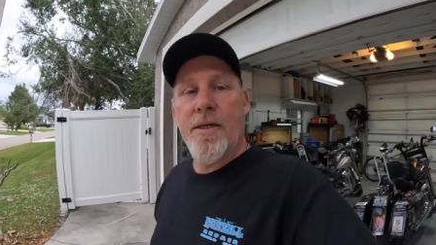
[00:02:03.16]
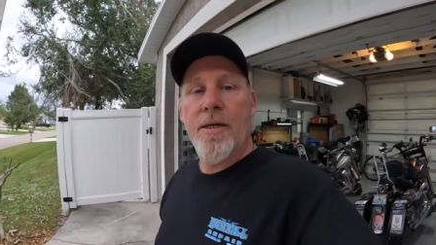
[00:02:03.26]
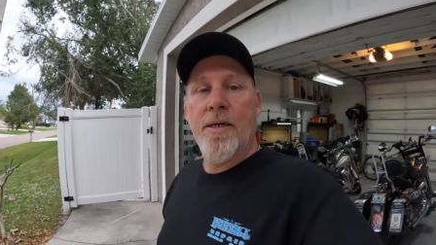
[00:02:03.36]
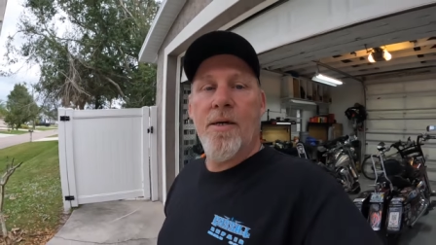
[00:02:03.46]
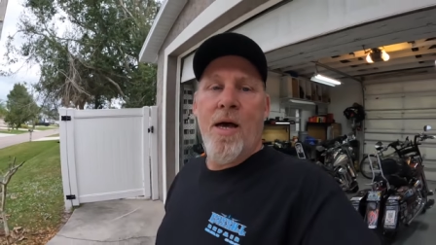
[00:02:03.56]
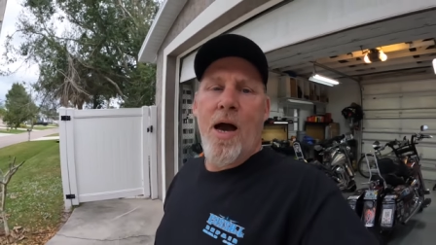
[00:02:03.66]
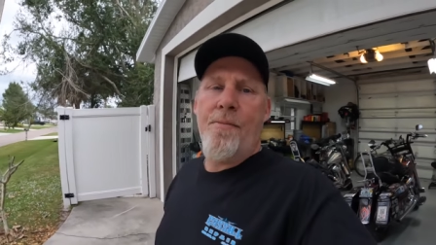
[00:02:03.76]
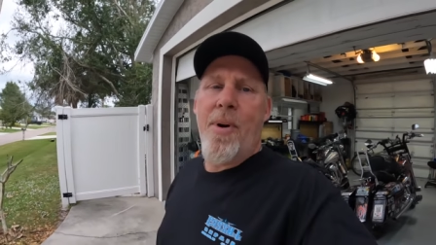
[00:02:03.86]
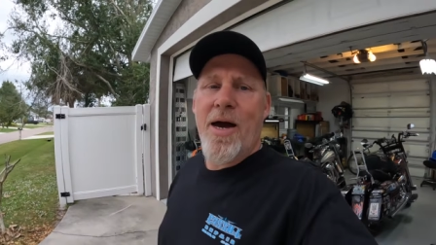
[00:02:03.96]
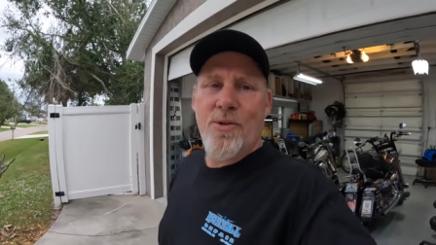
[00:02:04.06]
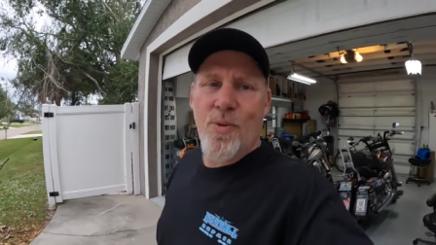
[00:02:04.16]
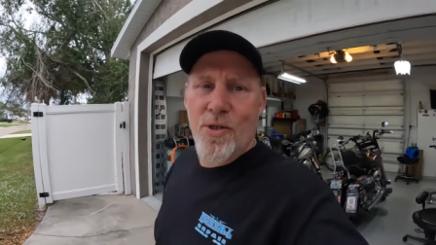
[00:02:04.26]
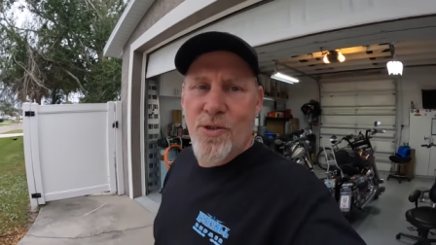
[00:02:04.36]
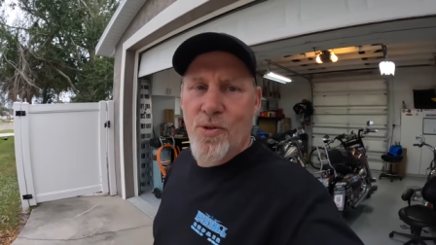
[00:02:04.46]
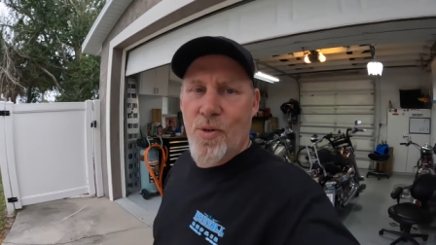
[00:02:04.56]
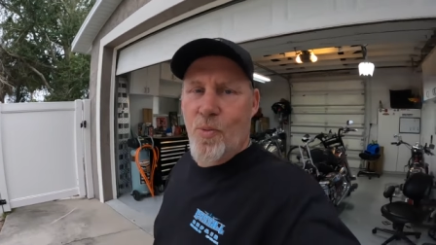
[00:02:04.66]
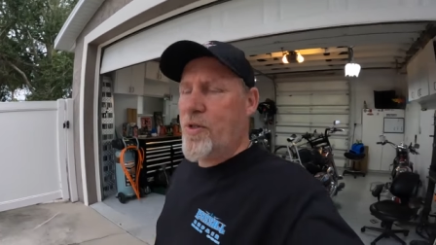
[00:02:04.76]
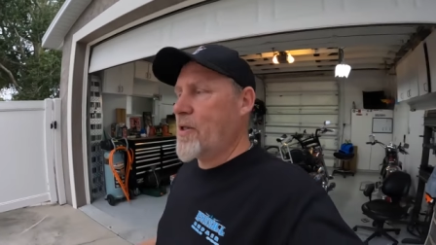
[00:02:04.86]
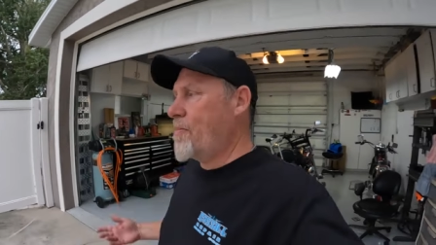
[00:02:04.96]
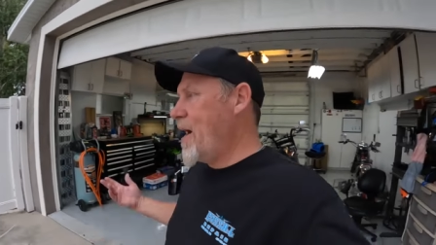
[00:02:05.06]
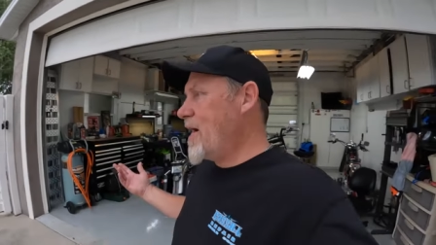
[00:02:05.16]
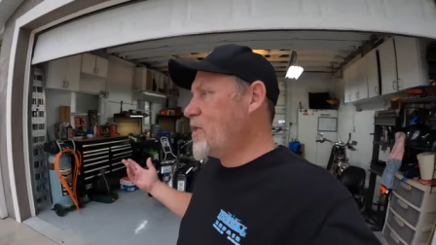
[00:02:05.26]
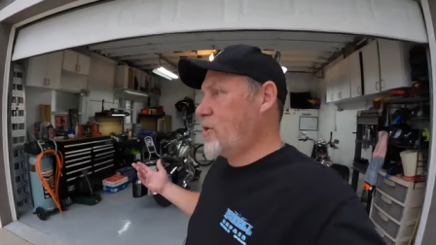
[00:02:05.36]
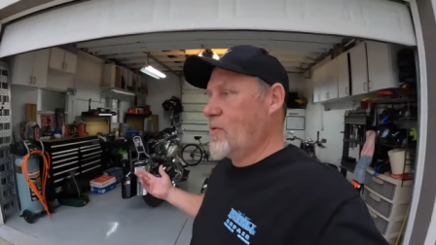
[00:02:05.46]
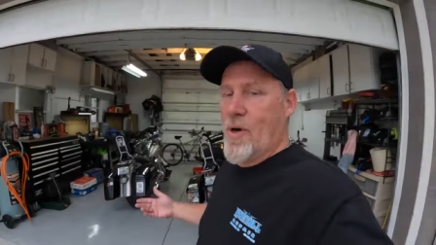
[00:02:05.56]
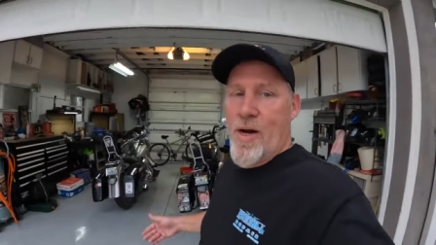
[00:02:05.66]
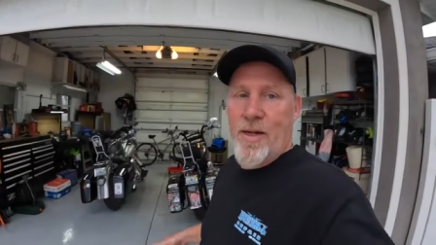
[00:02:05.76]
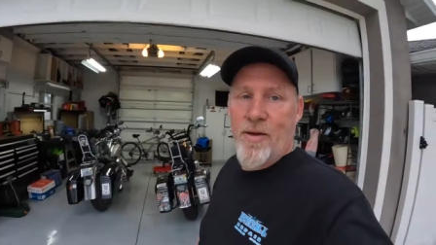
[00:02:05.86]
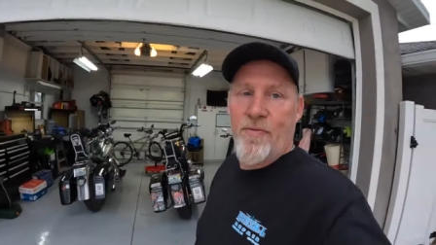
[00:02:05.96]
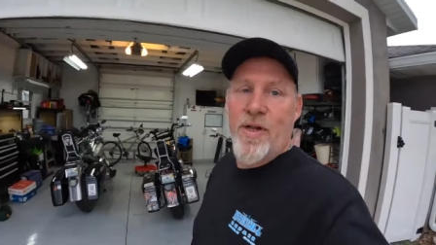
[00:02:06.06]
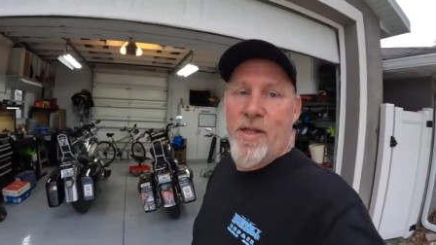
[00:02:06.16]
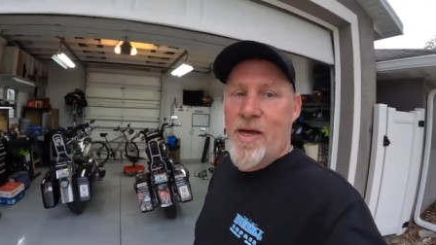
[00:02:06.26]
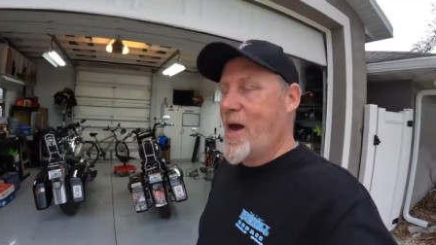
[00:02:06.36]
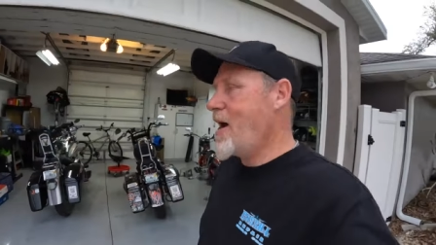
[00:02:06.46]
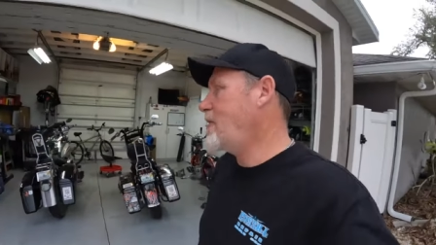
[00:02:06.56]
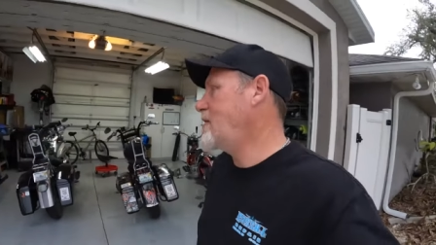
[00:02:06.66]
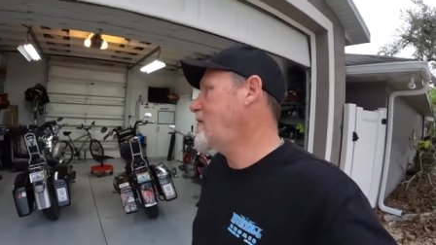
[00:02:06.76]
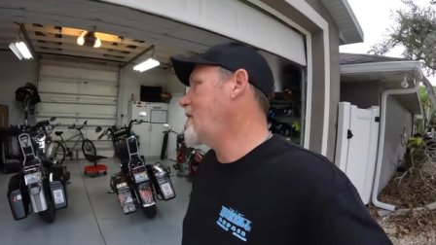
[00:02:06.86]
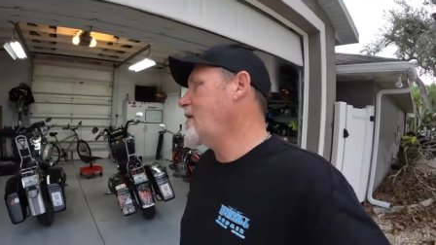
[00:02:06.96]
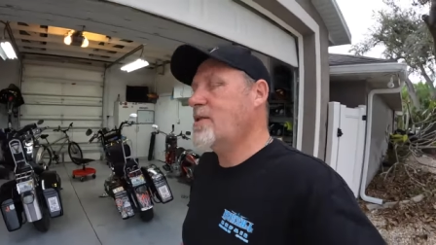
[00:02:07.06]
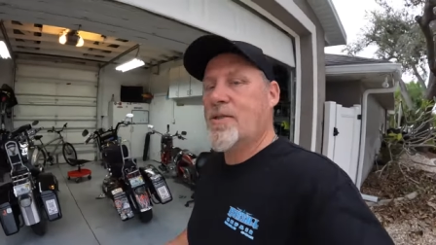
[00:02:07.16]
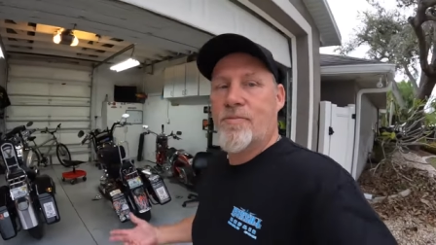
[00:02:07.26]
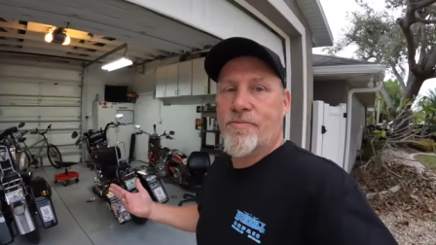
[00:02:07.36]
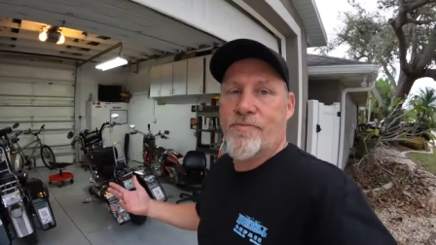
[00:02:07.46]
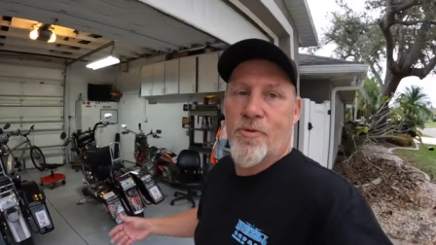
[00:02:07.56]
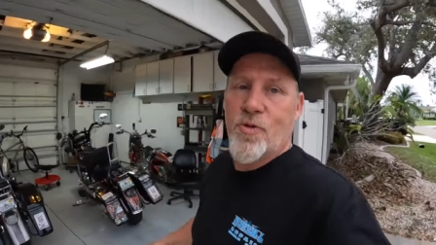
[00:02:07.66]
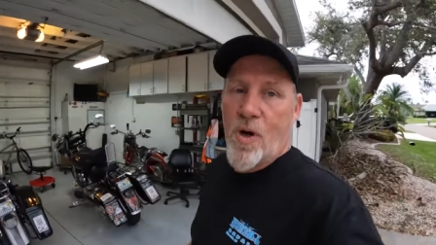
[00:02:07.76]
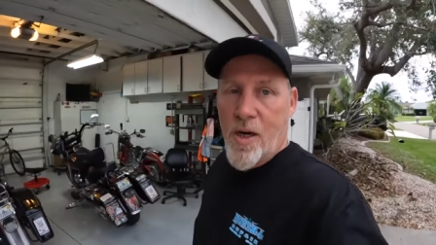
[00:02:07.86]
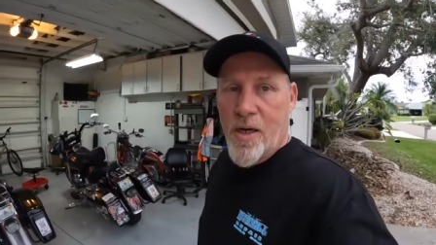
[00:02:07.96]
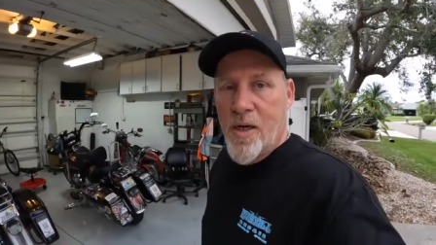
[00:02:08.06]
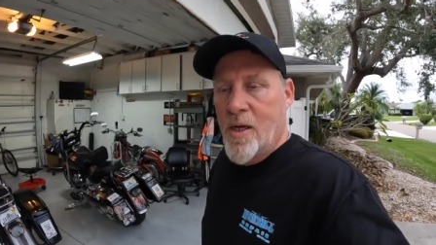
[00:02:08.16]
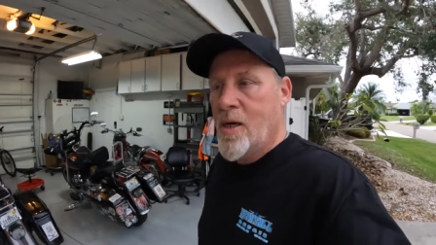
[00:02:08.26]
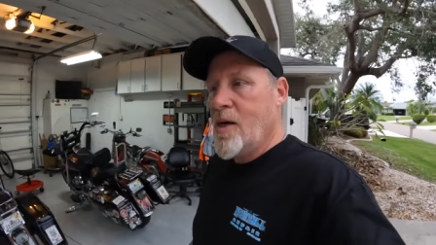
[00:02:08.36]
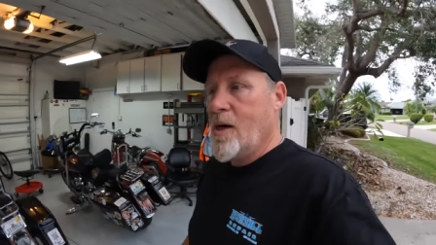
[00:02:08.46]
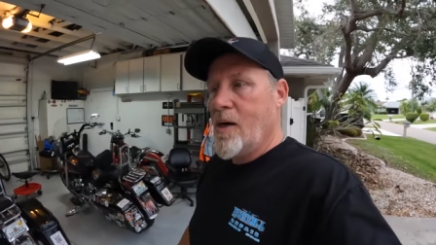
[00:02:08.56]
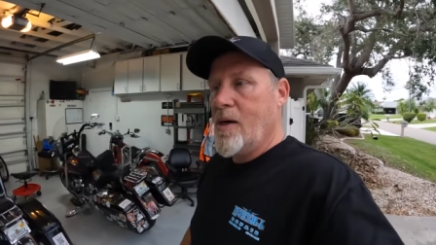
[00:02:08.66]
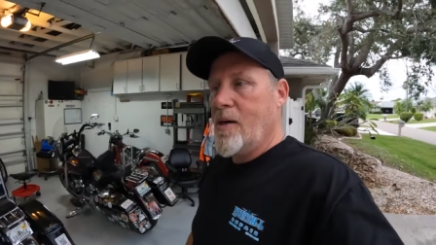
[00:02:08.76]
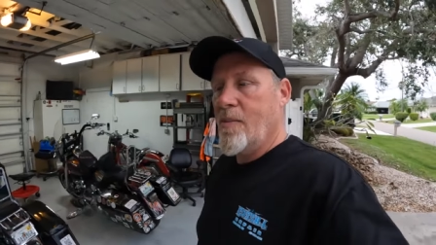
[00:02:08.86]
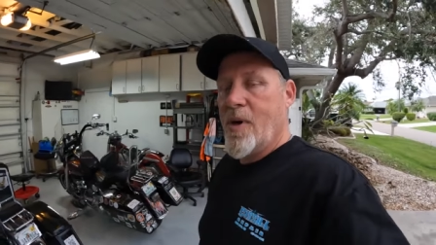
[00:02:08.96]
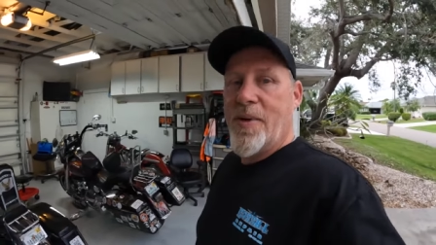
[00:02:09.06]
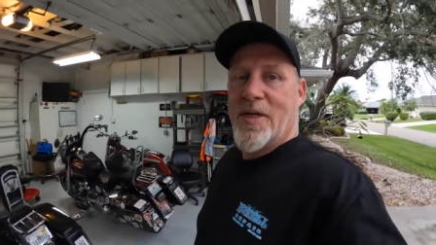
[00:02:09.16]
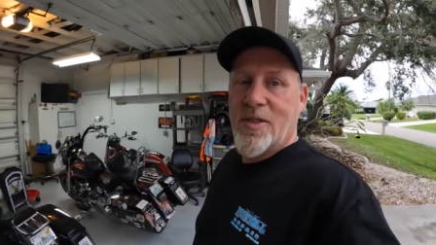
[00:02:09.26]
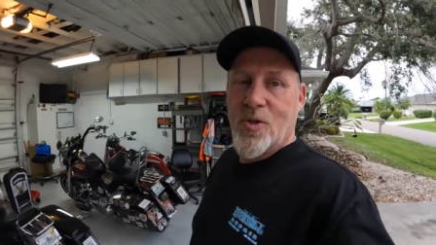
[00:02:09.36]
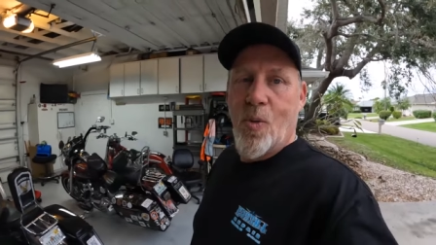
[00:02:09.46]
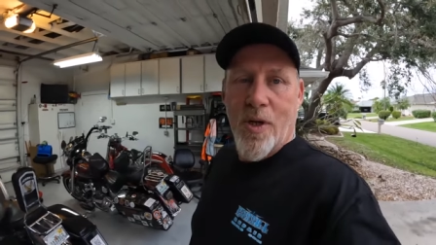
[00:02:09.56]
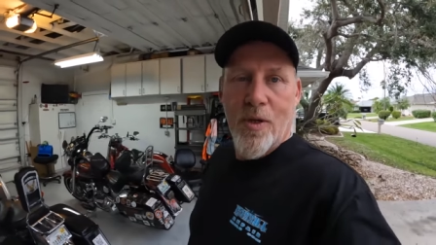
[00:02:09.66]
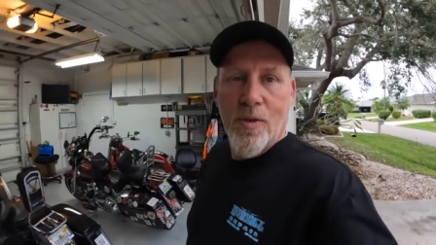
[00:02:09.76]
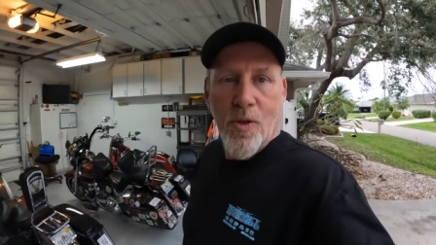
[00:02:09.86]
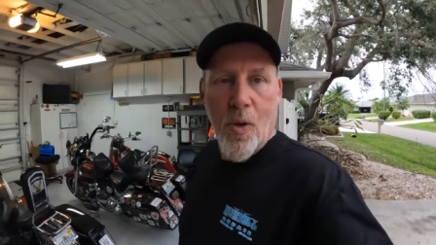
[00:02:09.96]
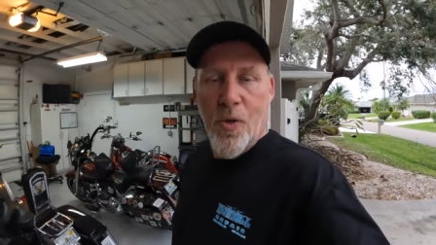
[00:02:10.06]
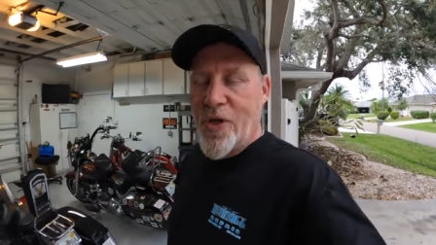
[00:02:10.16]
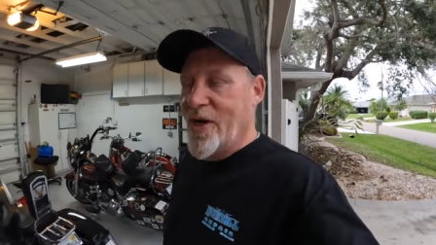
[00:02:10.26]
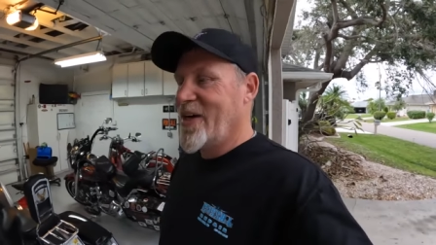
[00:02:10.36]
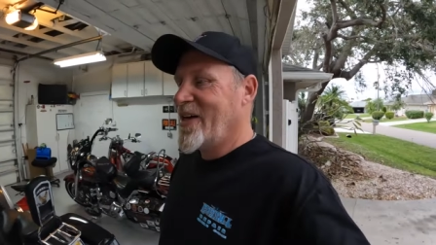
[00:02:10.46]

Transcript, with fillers: uh, I might as well do it with the Basher, right? If anything happens to this truck, um, I mean, it's twenty years old.